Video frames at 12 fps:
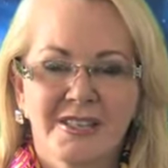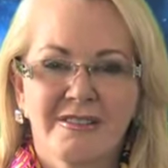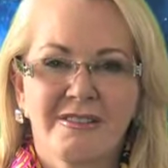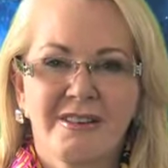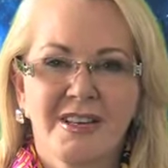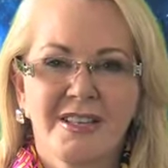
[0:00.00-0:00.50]

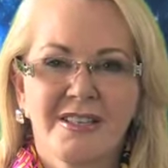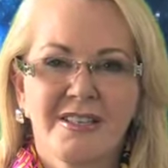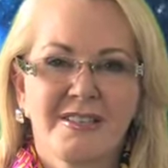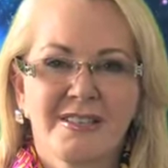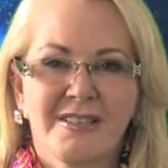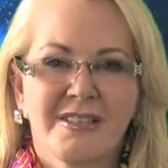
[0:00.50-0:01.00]
or
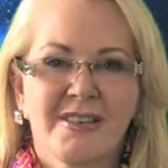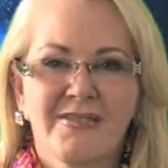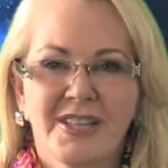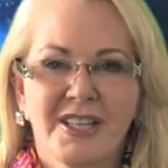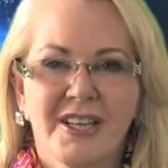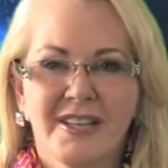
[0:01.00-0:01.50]
uh,
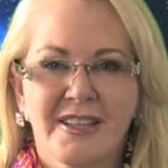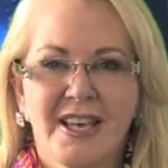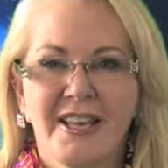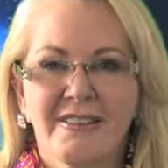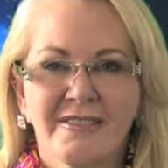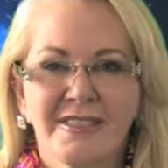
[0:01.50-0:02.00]
something like
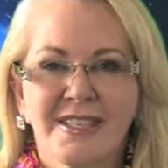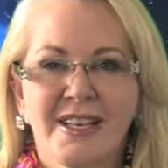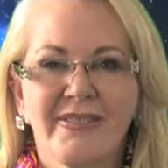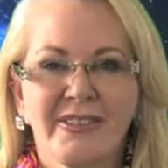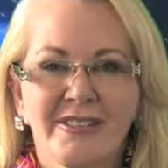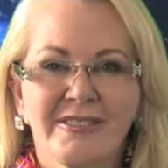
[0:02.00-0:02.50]
that or
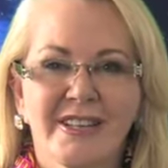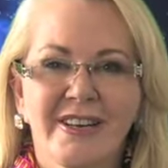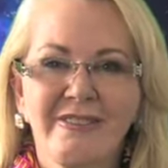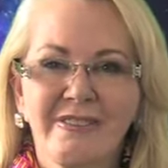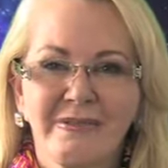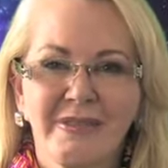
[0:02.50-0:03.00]
stub your
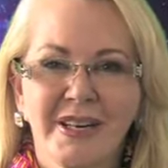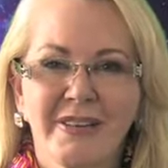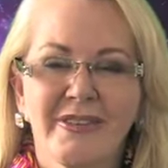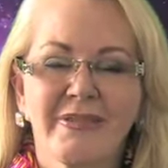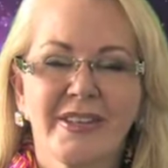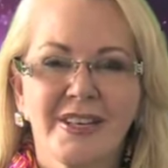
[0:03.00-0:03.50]
toe or
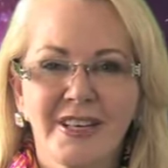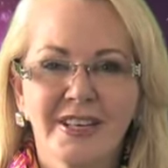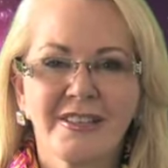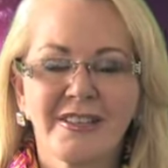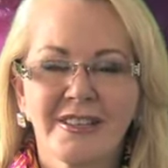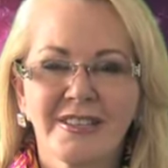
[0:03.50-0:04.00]
whatever, but
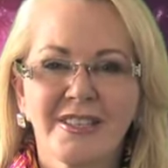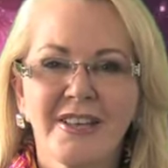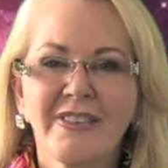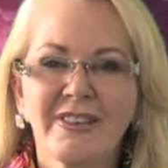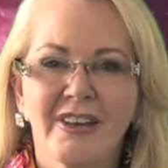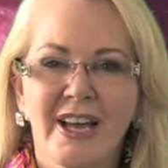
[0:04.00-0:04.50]
it,
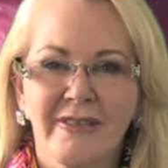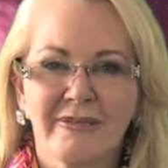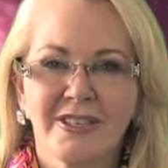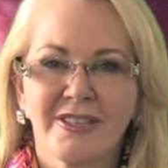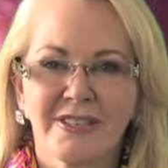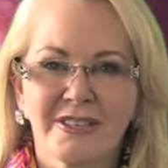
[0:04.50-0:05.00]
something will
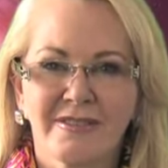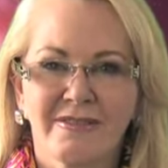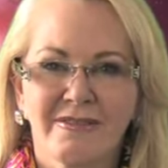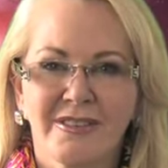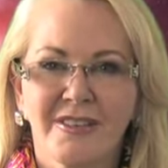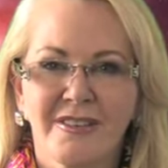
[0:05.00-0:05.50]
happen just
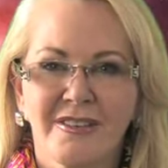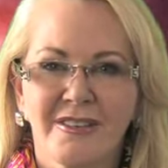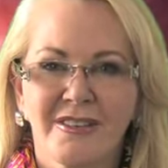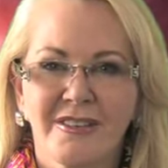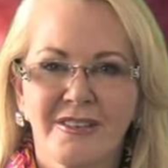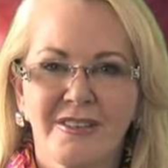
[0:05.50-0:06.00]
for
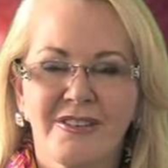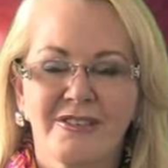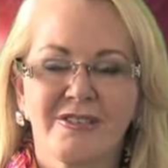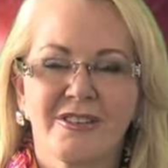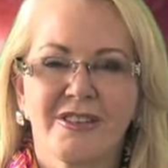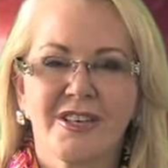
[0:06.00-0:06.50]

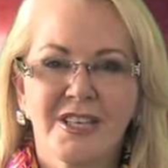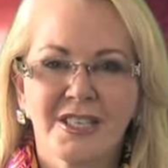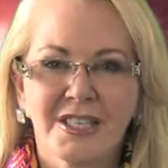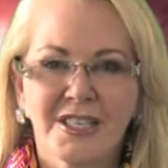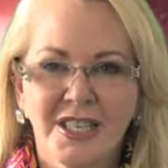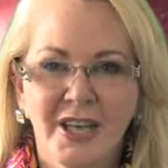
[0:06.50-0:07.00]
you to
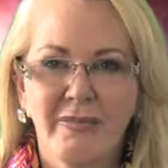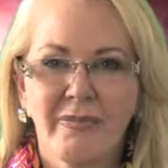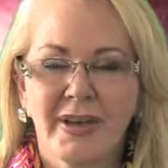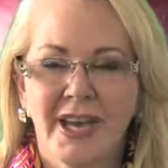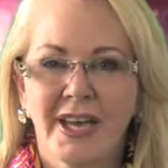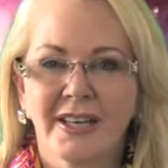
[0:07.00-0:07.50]
step
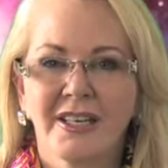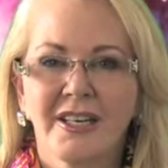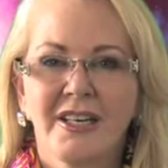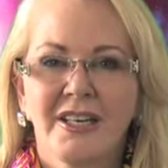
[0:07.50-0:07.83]
back,